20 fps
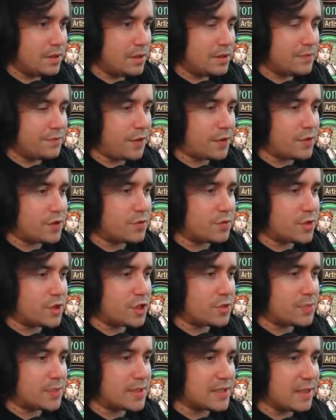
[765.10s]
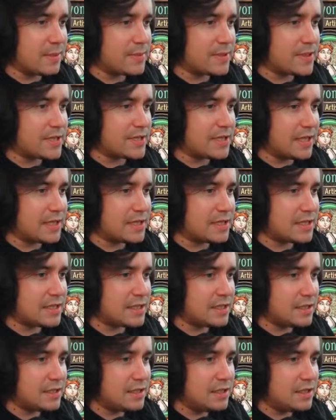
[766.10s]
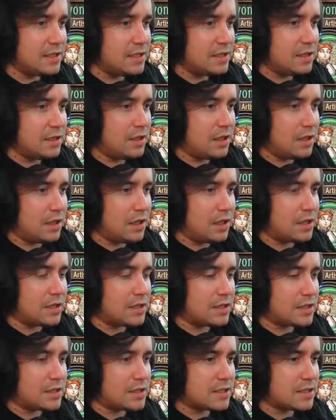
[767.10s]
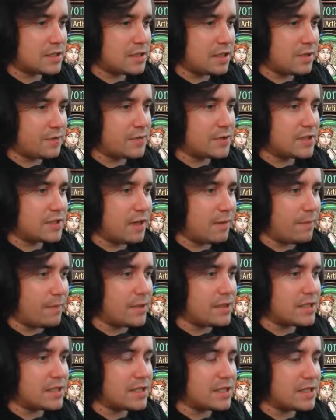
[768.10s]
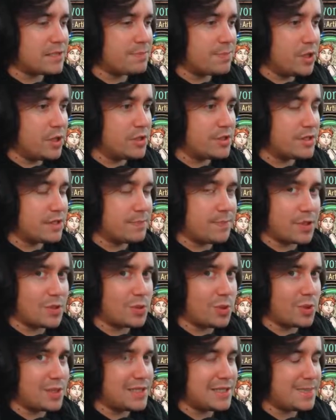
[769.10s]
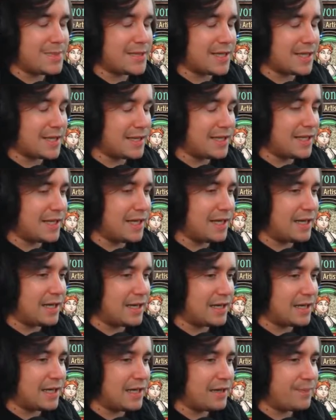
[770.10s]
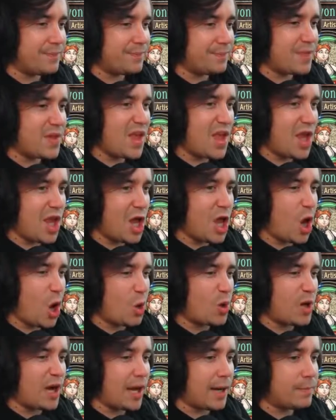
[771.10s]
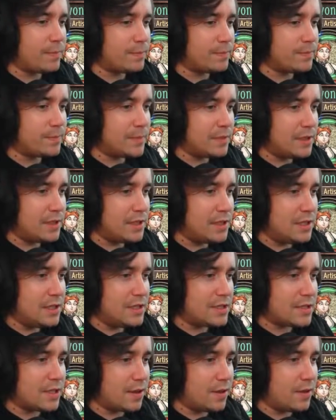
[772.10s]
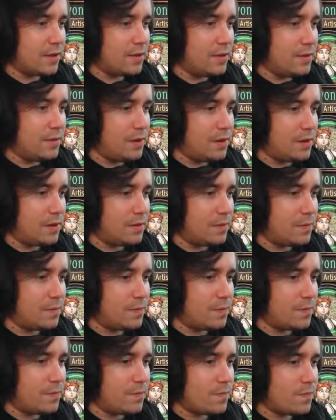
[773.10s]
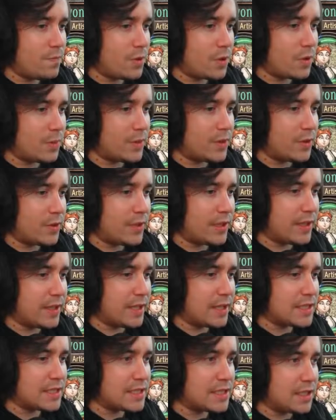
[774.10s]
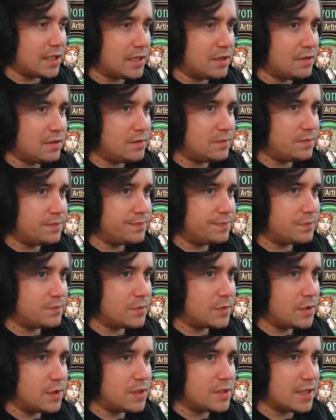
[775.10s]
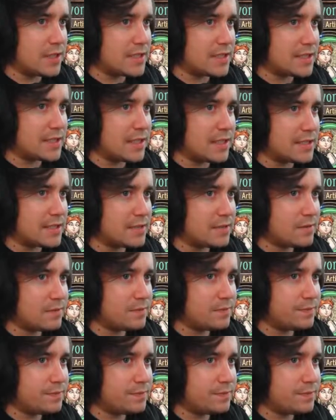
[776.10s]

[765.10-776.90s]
devotion reduced by ten percent. Uh, suffered damage is boosted by twenty percent. Yeah, okay. Okay. So, what can we do here? Stun? Whose turn is it next?